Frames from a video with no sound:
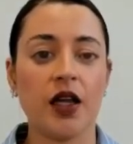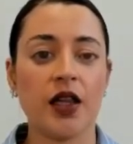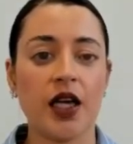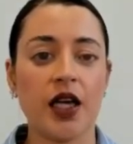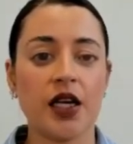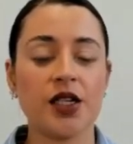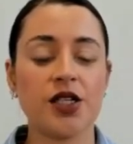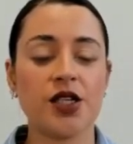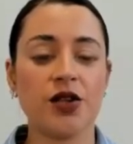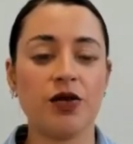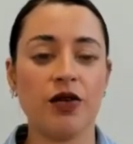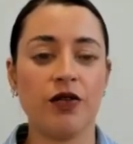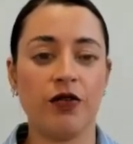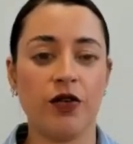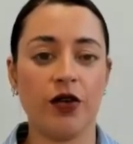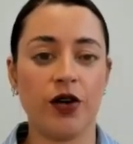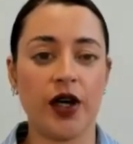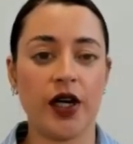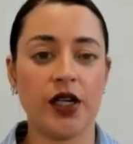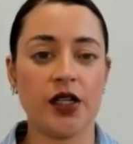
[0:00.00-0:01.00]
Things to
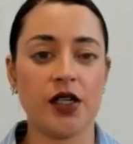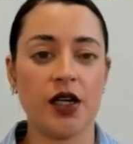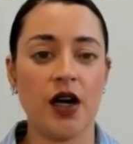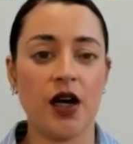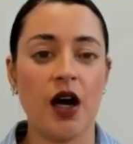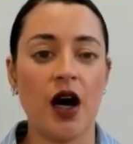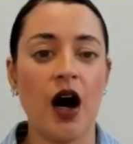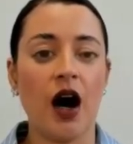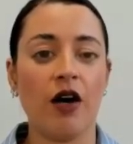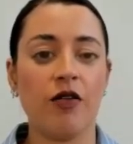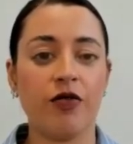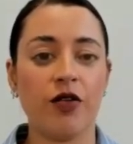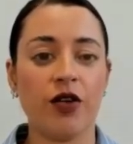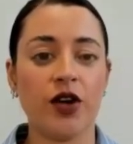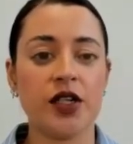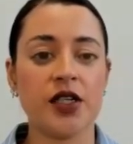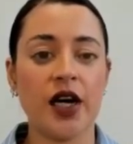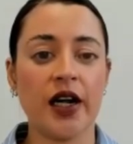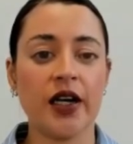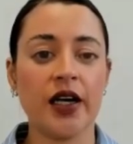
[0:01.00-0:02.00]
avoid.
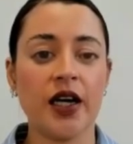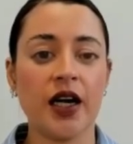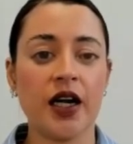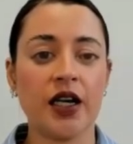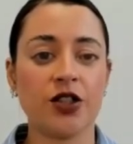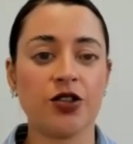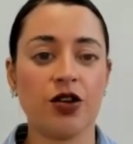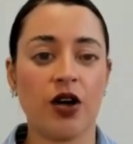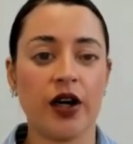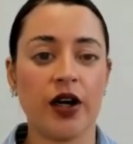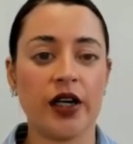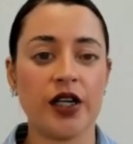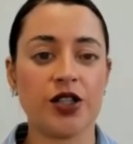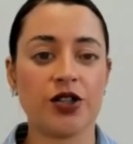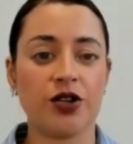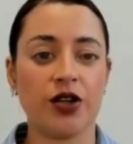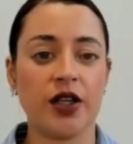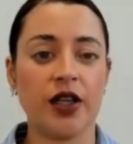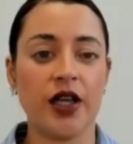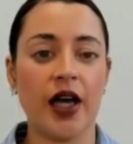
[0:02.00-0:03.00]
Avoid any electronics
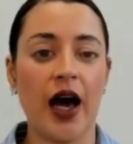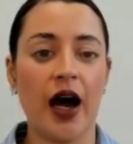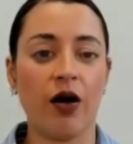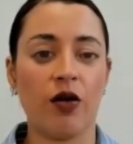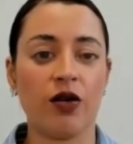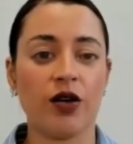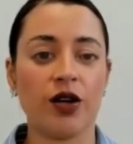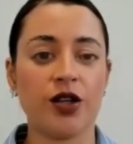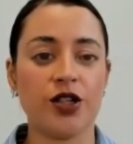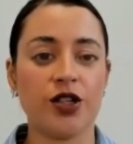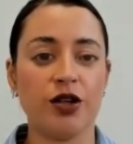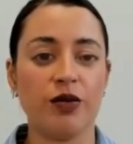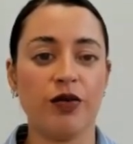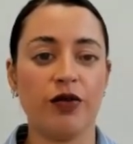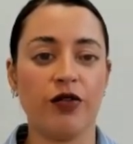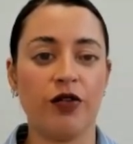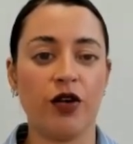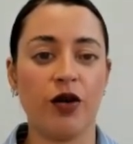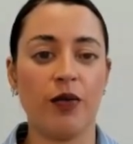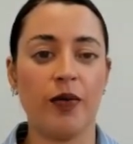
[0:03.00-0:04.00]
during the hour or two
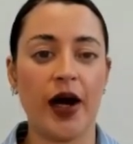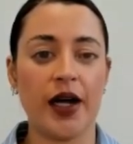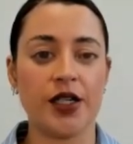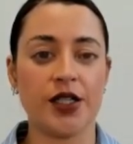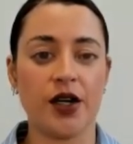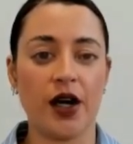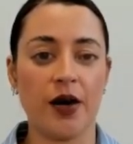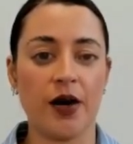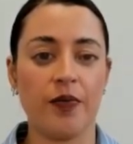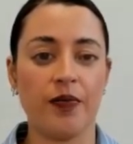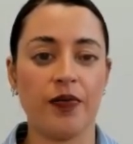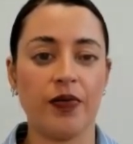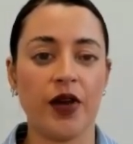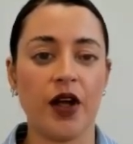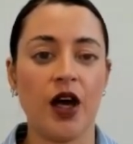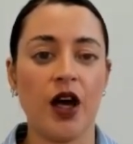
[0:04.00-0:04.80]
before bedtime.